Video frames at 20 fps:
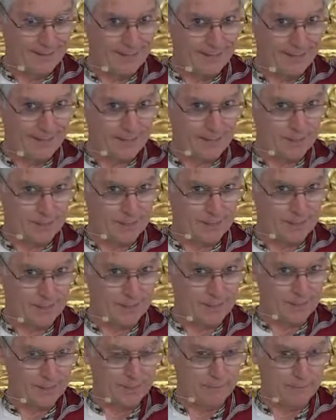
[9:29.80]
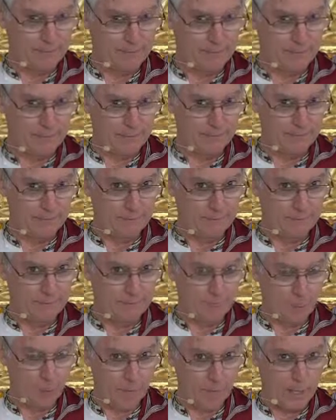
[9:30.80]
That's the benefit of
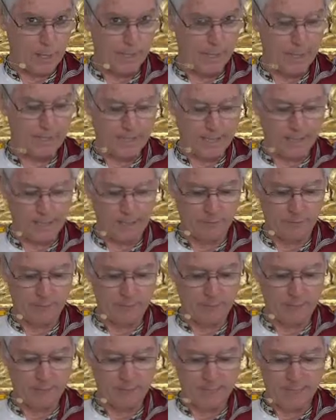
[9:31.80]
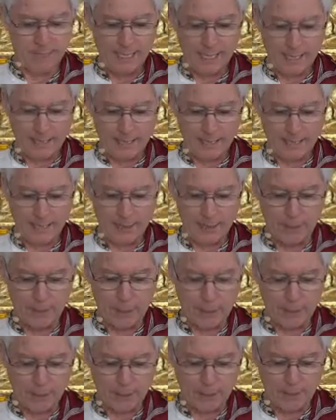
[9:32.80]
acquiring the sign of the mind. That
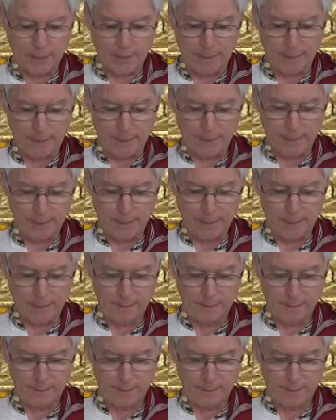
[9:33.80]
just strikes me as